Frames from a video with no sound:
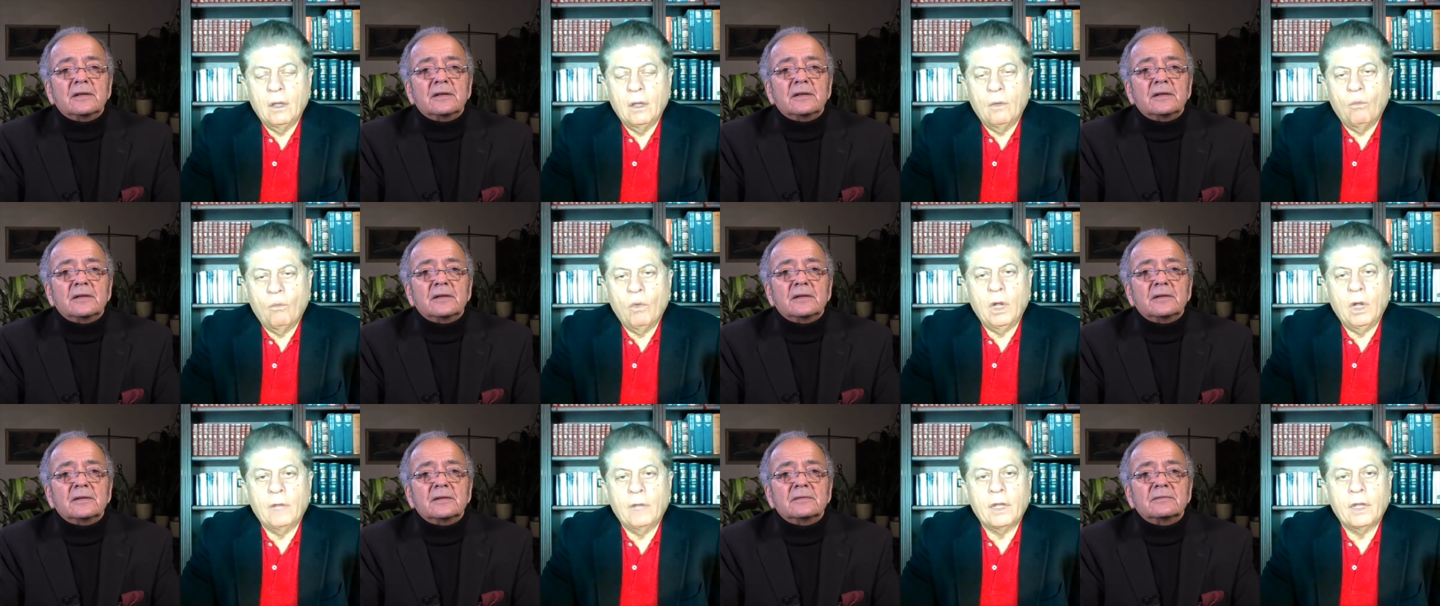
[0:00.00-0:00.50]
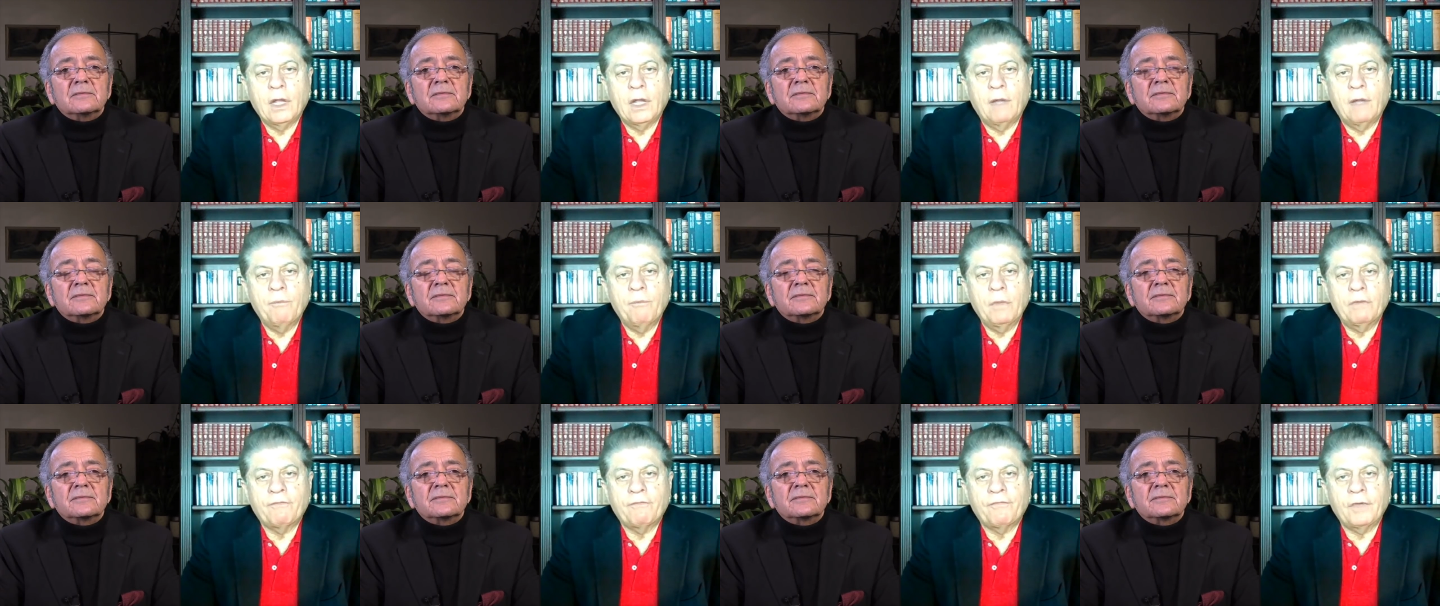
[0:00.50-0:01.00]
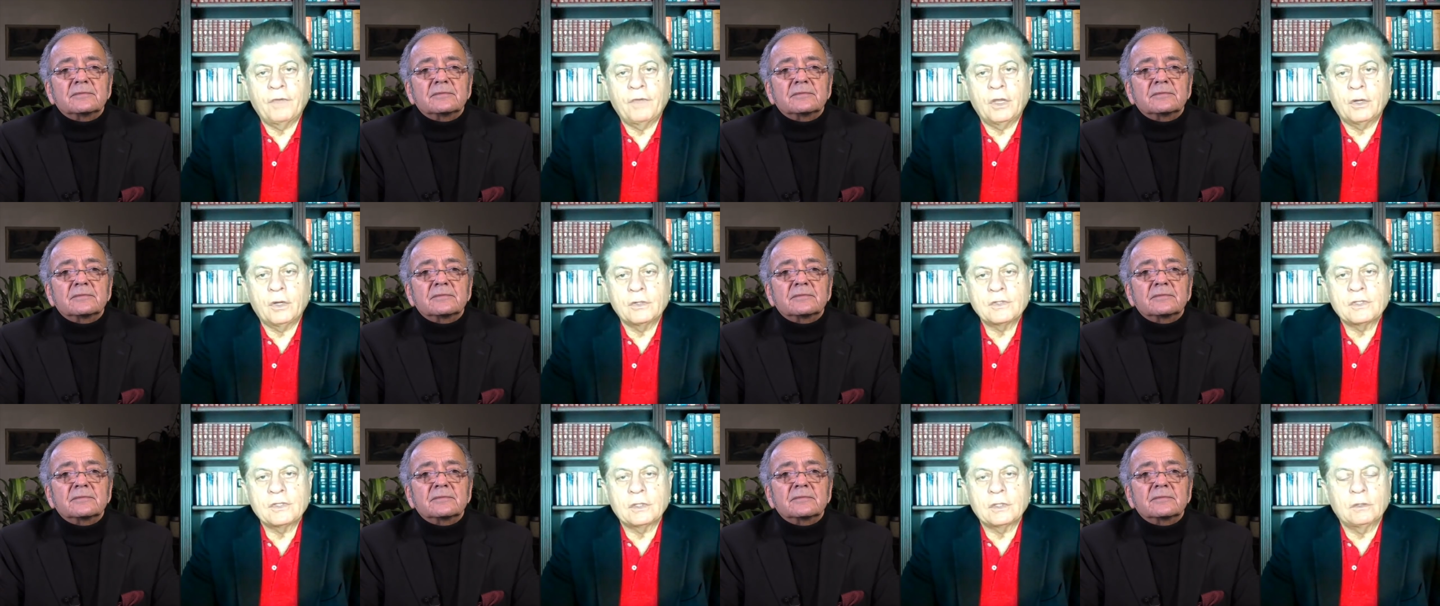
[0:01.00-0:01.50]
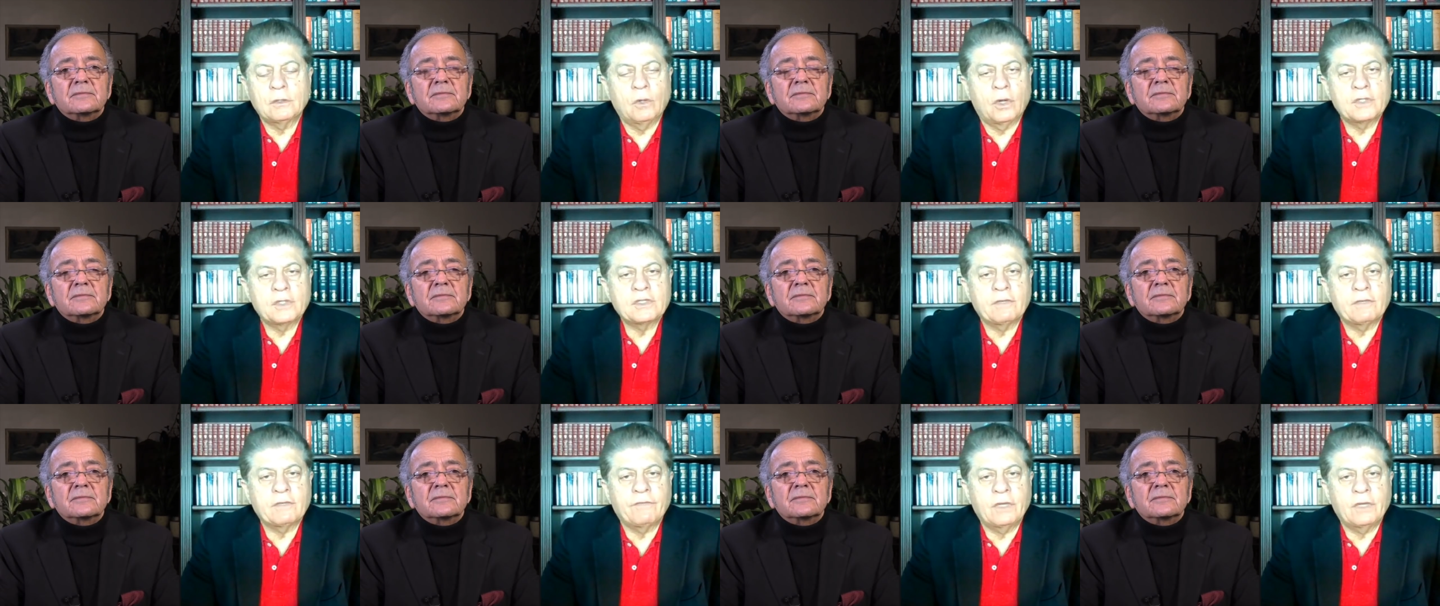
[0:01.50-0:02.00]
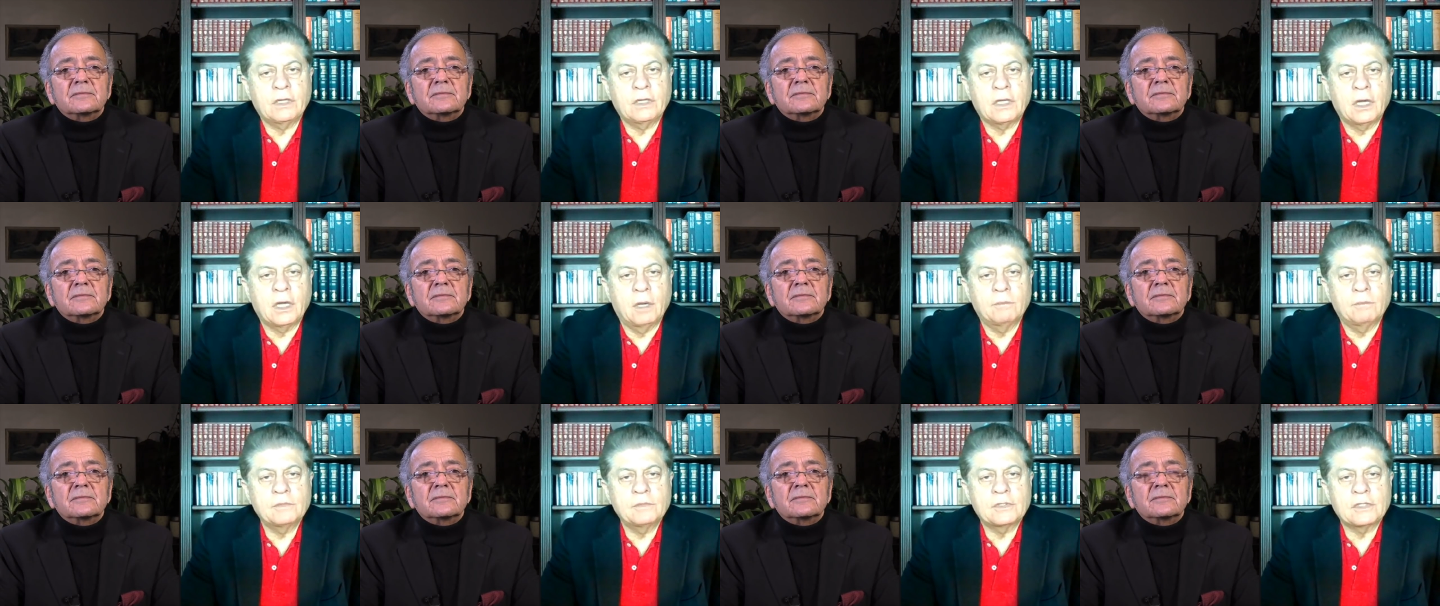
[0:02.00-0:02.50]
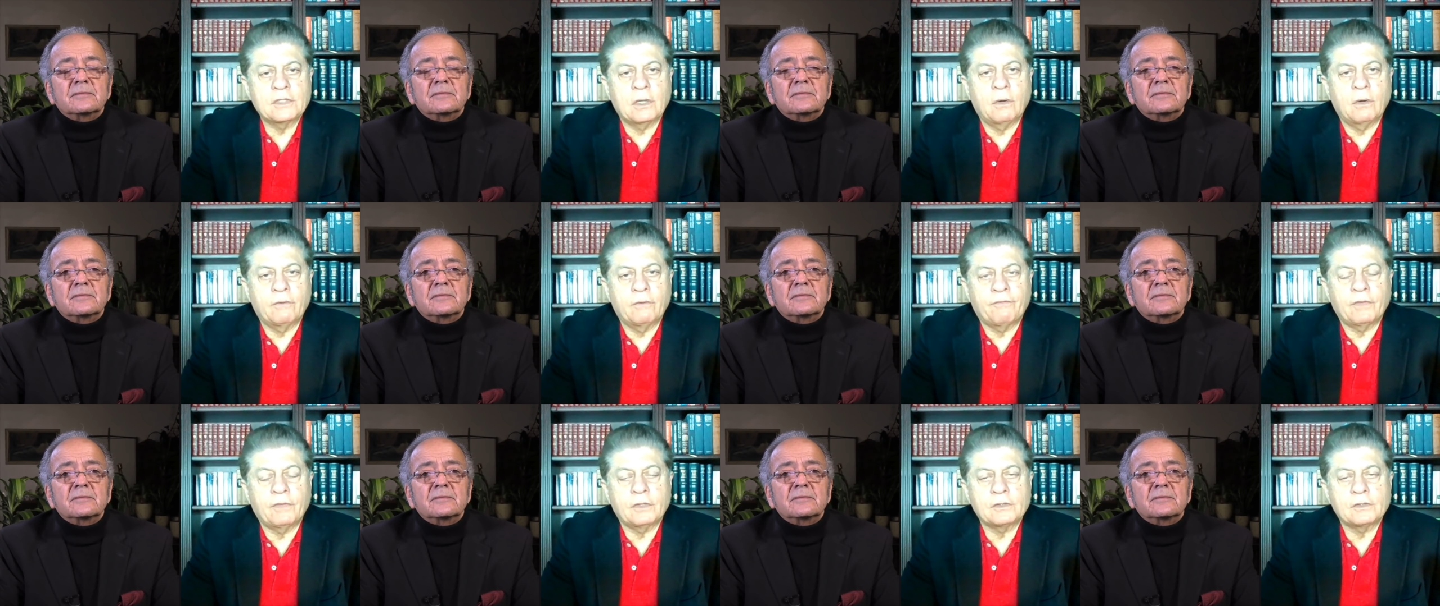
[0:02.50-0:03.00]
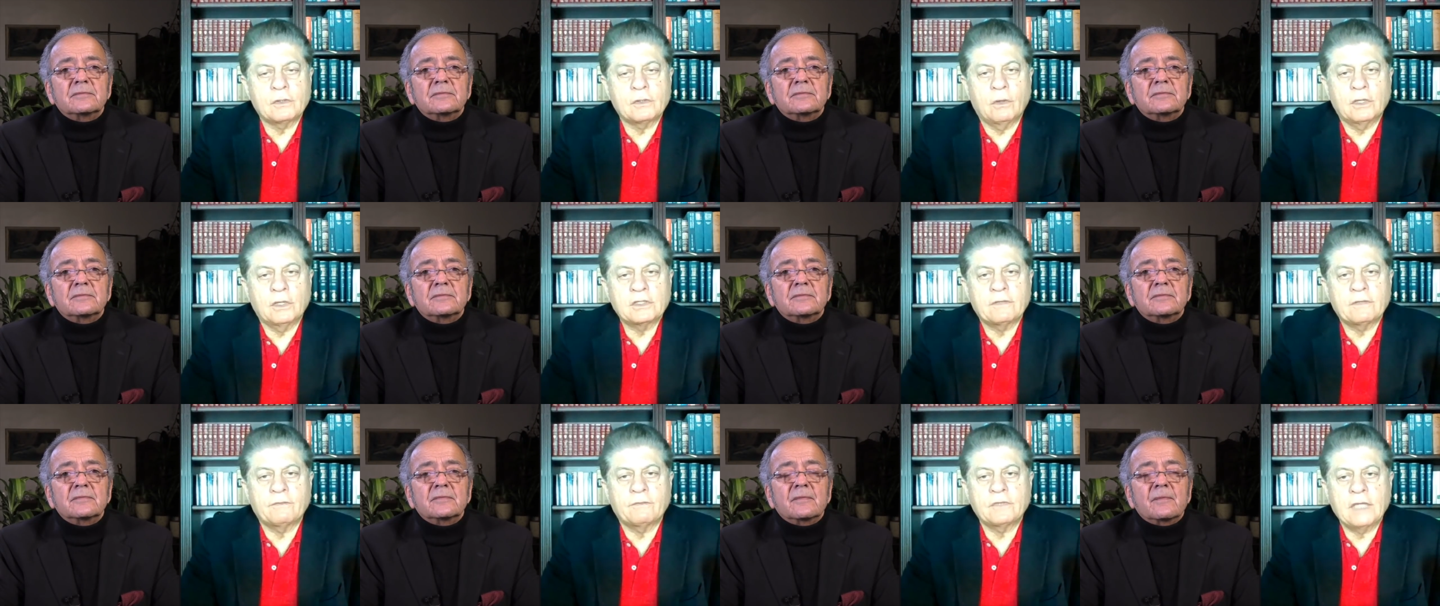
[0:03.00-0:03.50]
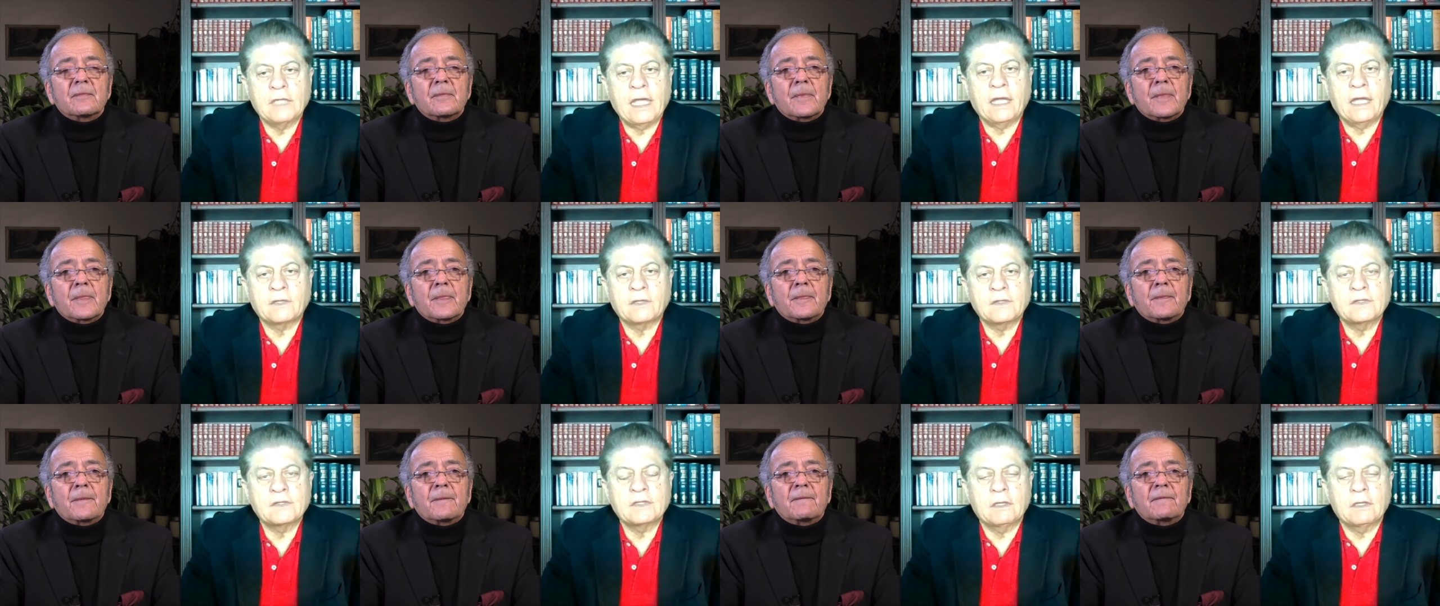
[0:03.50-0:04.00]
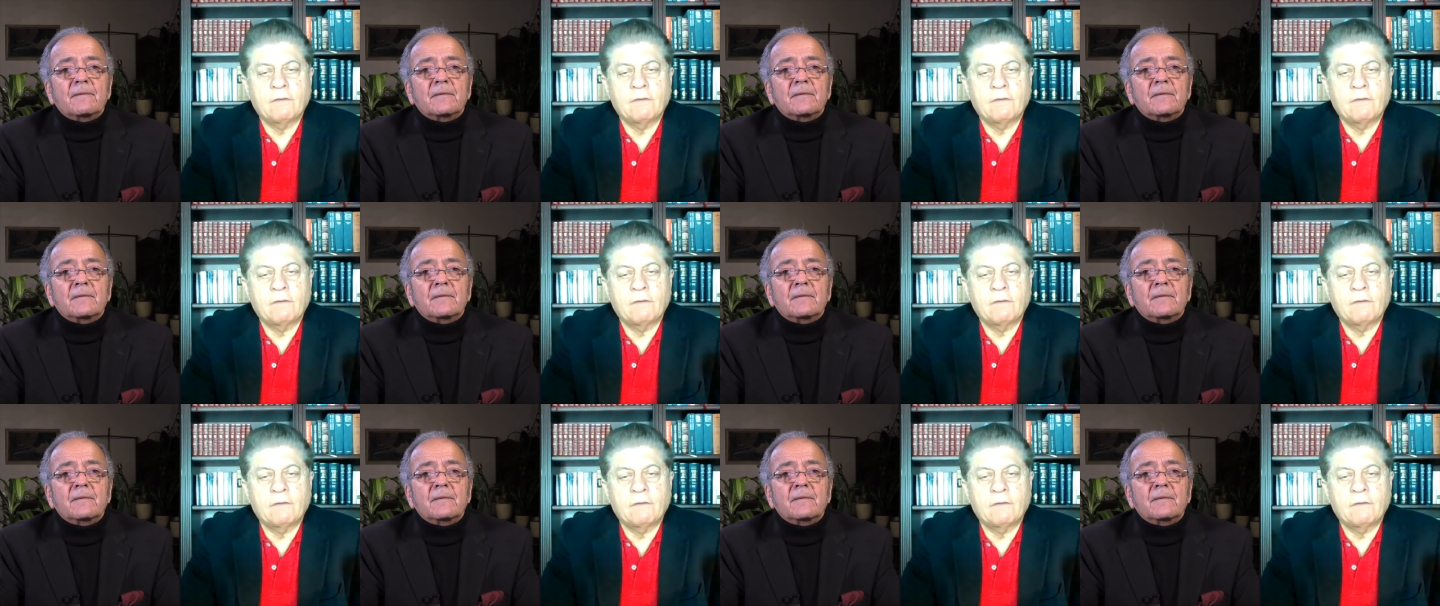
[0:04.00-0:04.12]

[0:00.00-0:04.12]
Speaker 1: Well, the government fears a loss of income, so it fears loss of taxes, and it